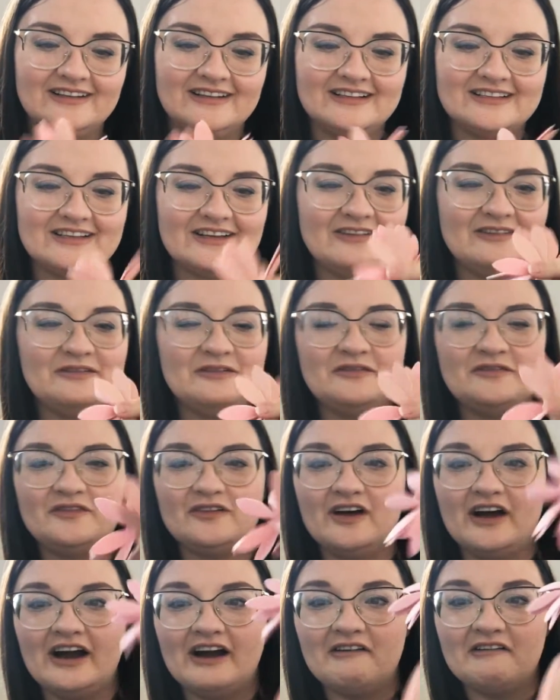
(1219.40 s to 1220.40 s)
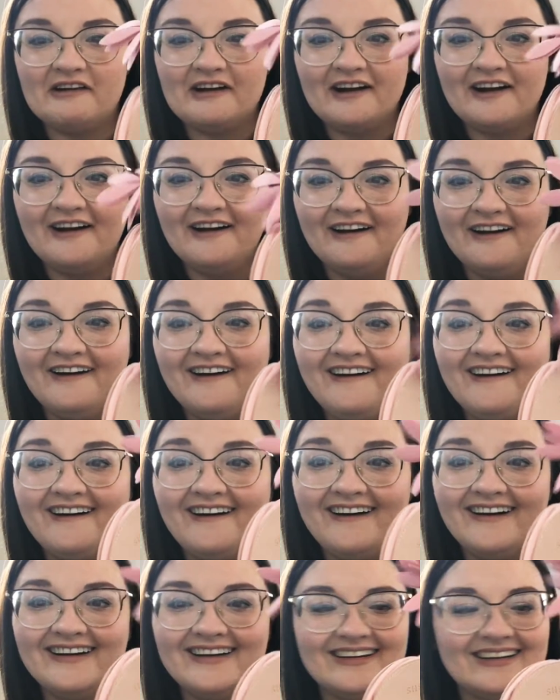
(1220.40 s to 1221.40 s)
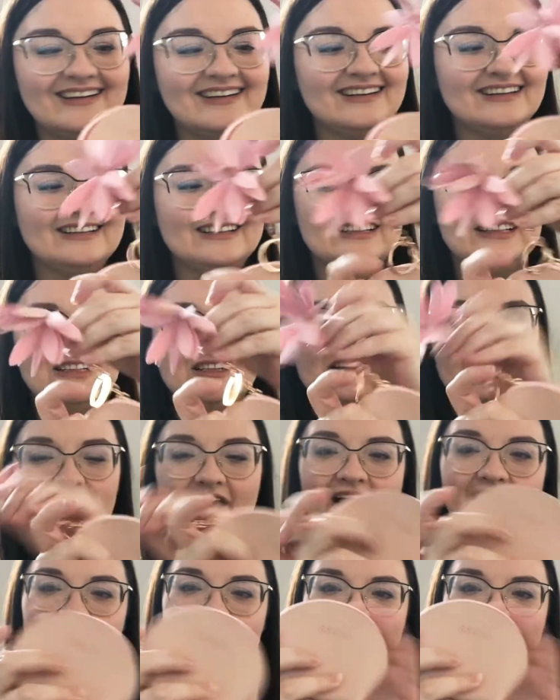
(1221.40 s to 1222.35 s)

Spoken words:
It's got a little flower. Yeah,